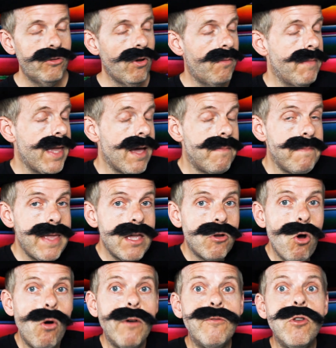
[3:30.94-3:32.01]
So mi
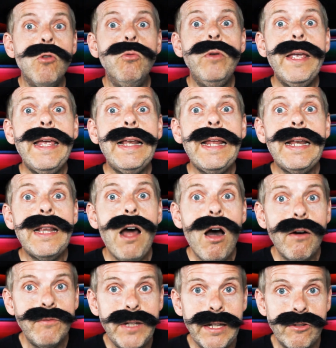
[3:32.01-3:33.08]
amigo, if you really
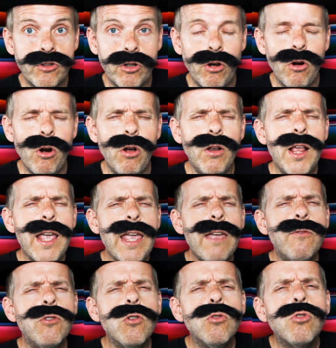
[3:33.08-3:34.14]
love this girl,
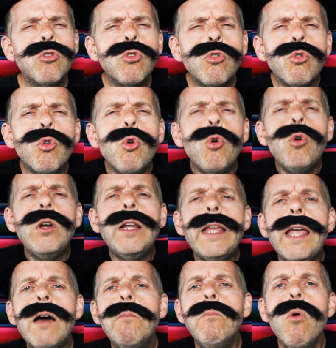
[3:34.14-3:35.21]
if you
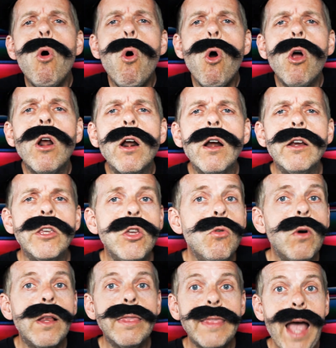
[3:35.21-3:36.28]
truly adore her, you
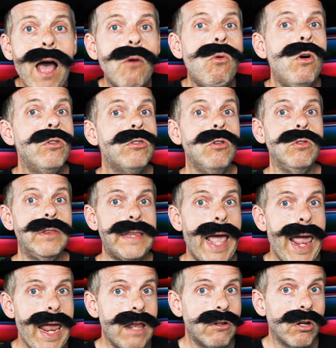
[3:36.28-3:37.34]
will not want to
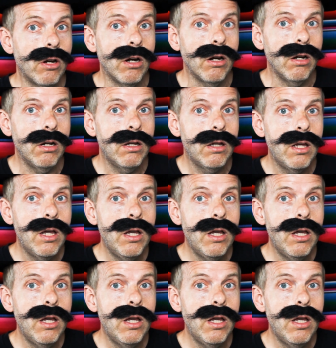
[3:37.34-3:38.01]
date her.